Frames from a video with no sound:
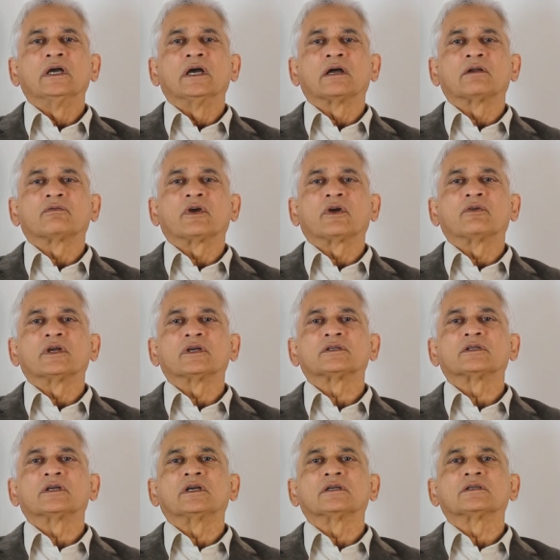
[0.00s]
and various
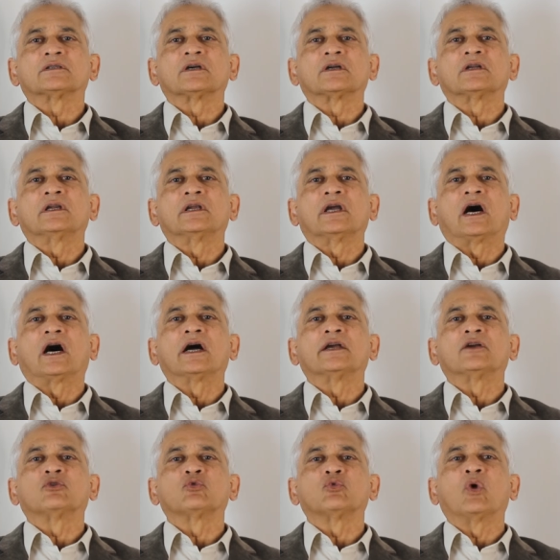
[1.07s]
things, certainly I
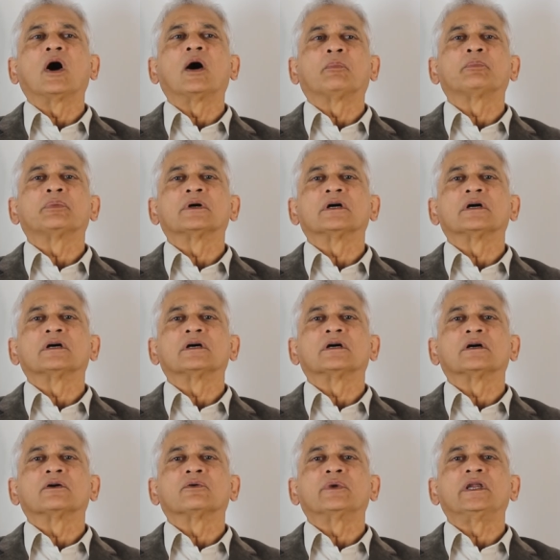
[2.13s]
grew up
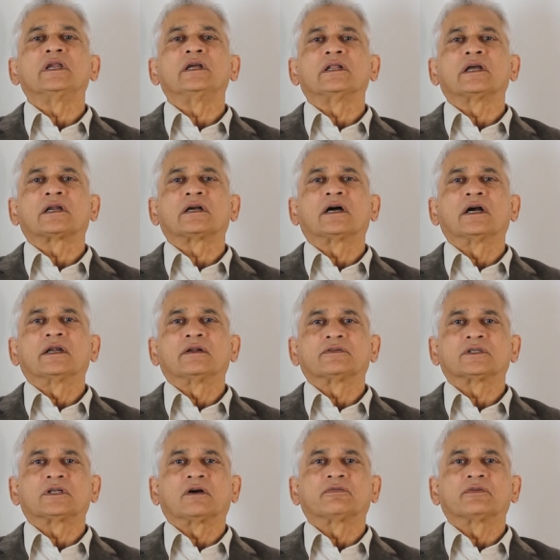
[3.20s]
uh, reading that kind of
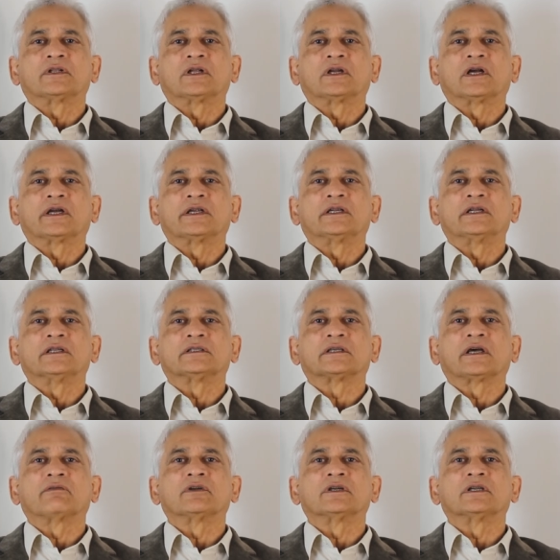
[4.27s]
stuff in the
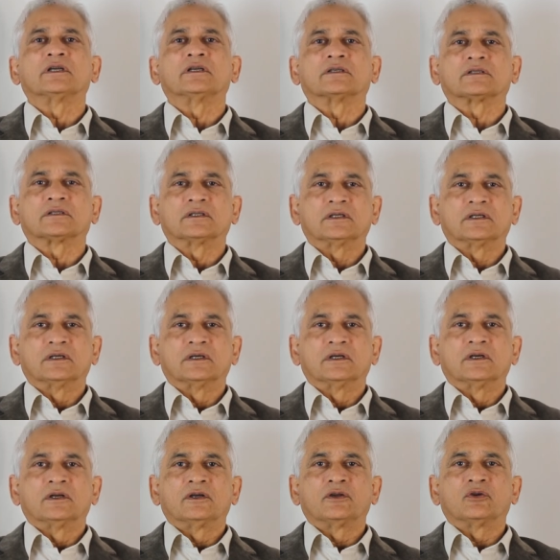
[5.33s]
1970s.
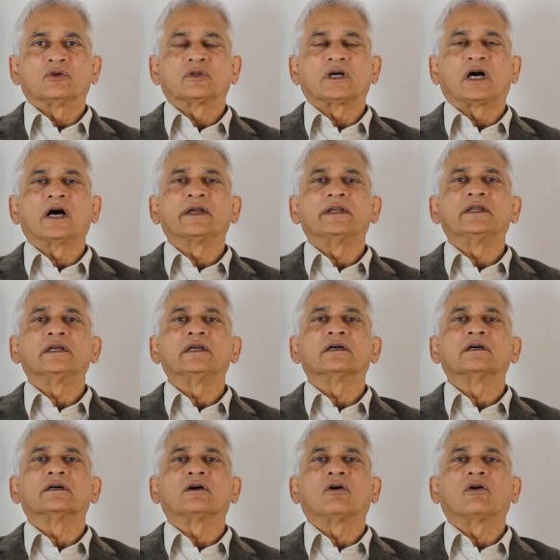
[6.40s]
You know, the idea
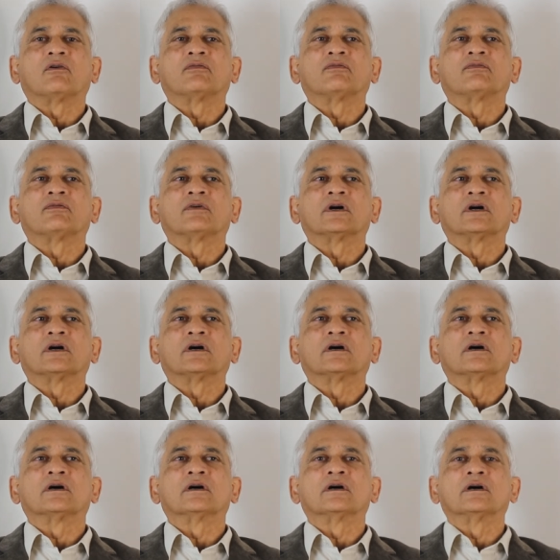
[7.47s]
of
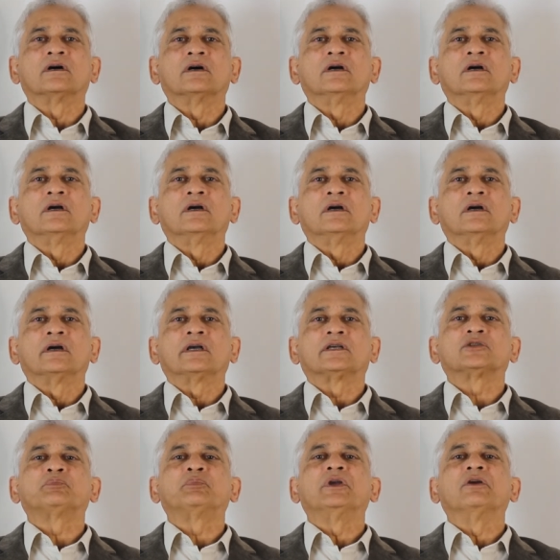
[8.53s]
uh,
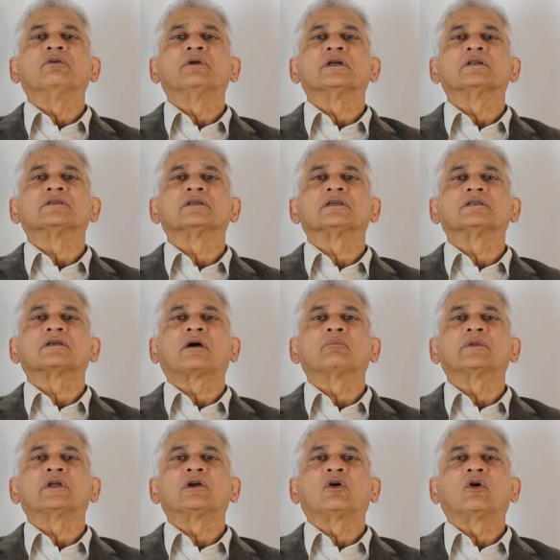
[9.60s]
experiencing
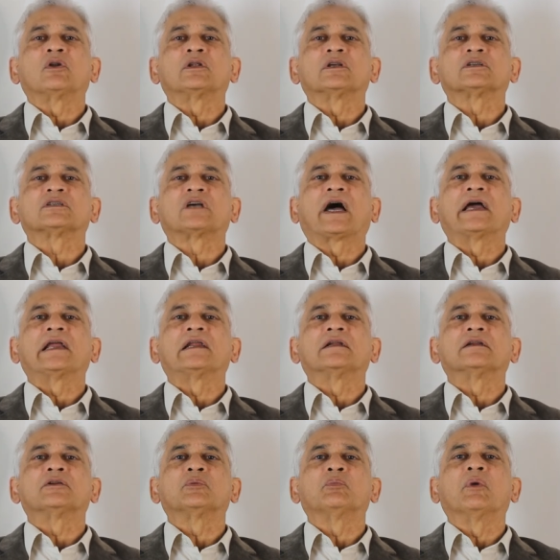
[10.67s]
something called the
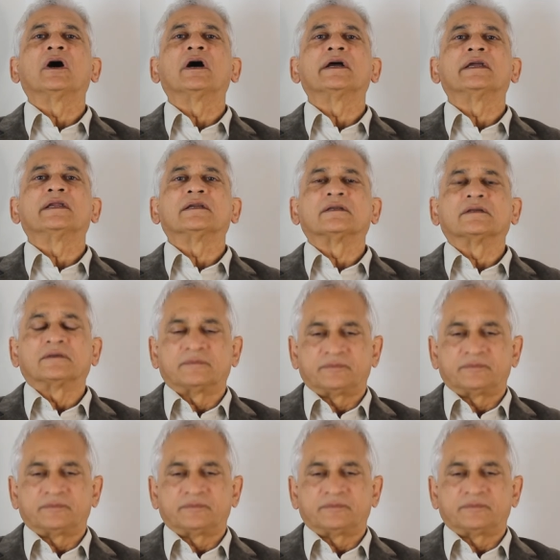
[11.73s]
silent mind